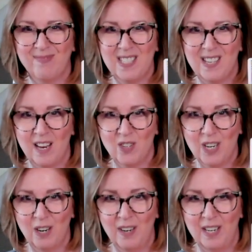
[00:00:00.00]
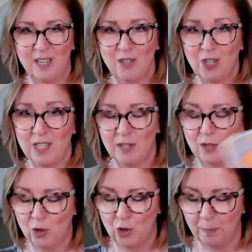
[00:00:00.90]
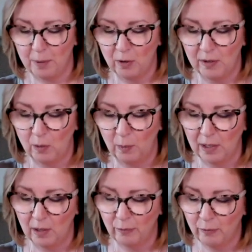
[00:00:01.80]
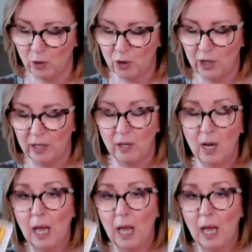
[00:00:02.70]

Sagittarian energy. This is Jupiter in the Wheel of Fortune,